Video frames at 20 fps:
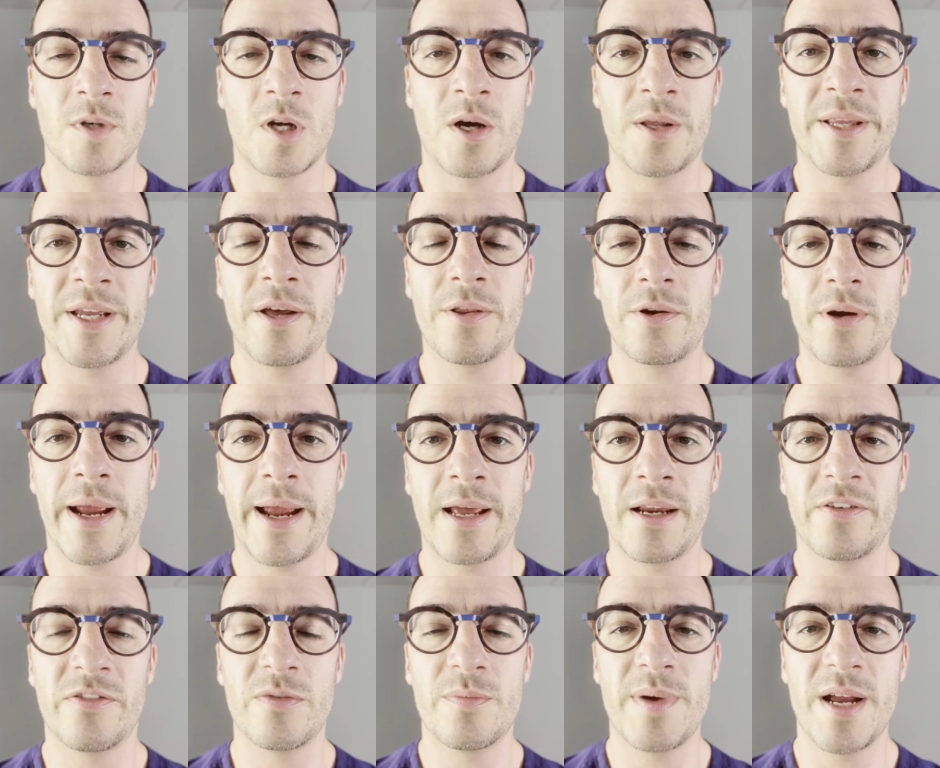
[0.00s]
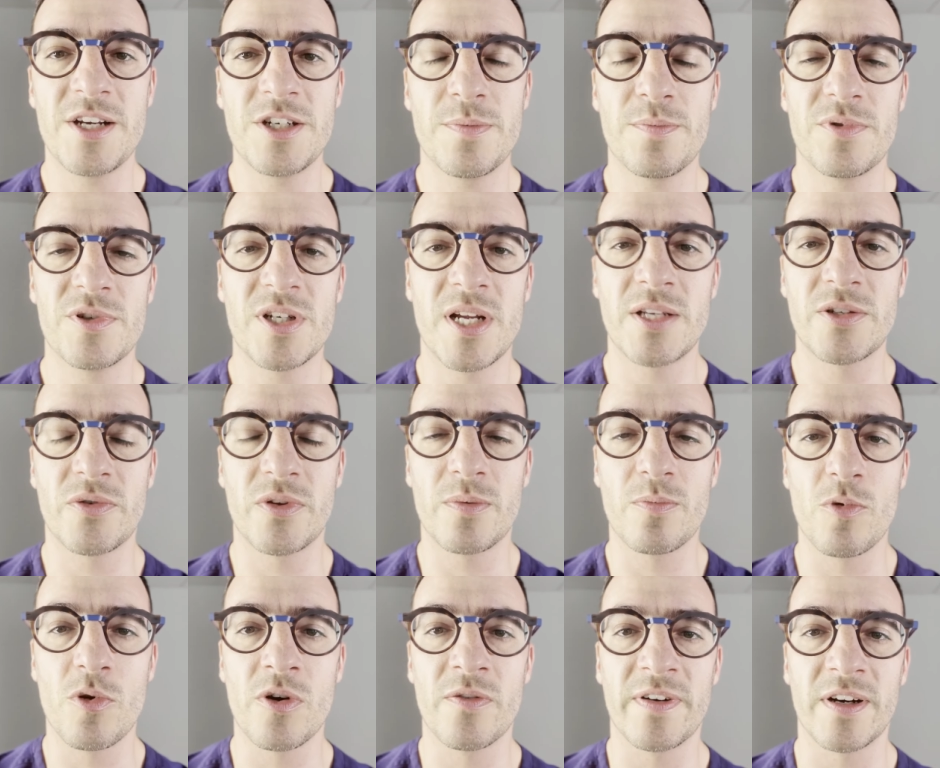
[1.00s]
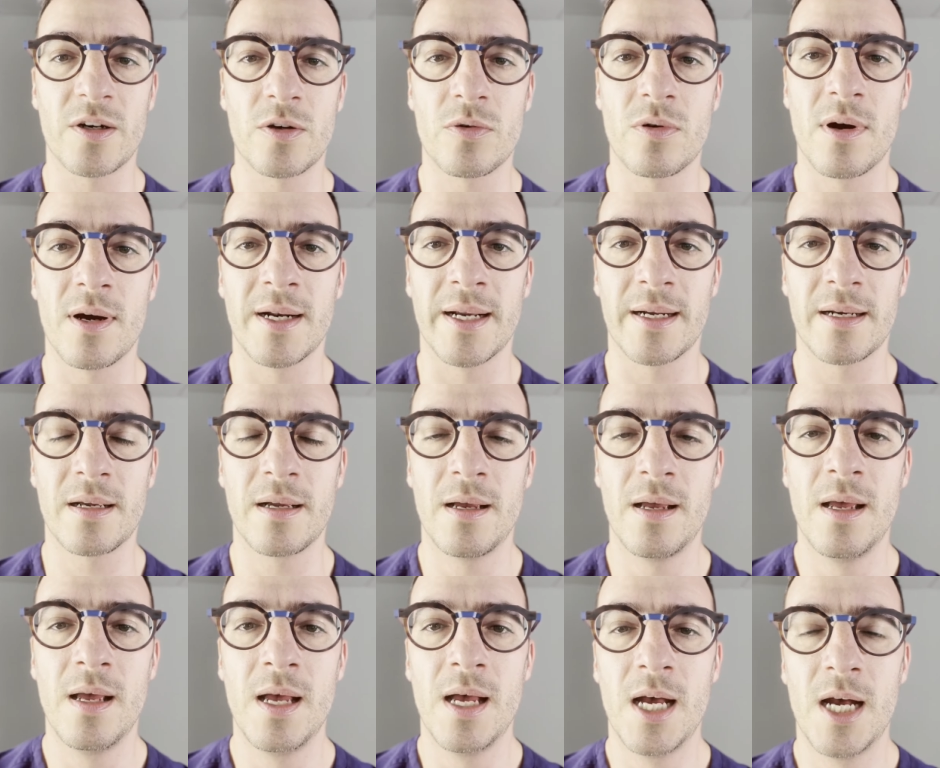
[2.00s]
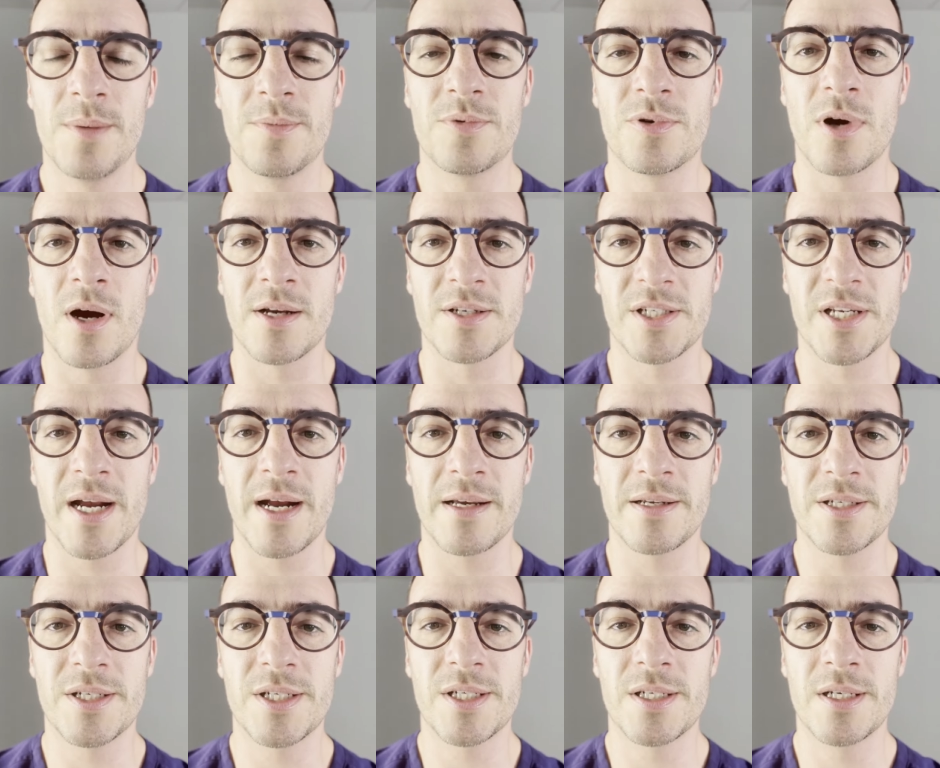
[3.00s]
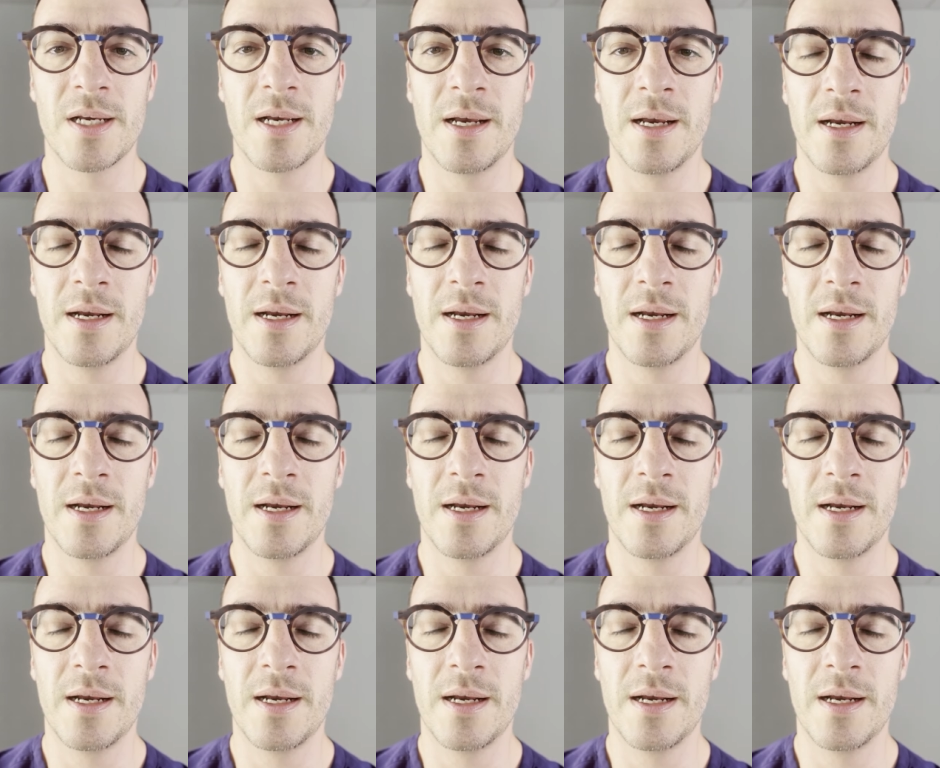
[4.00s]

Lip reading: On the other hand, if the patient presents with more of a chronic process,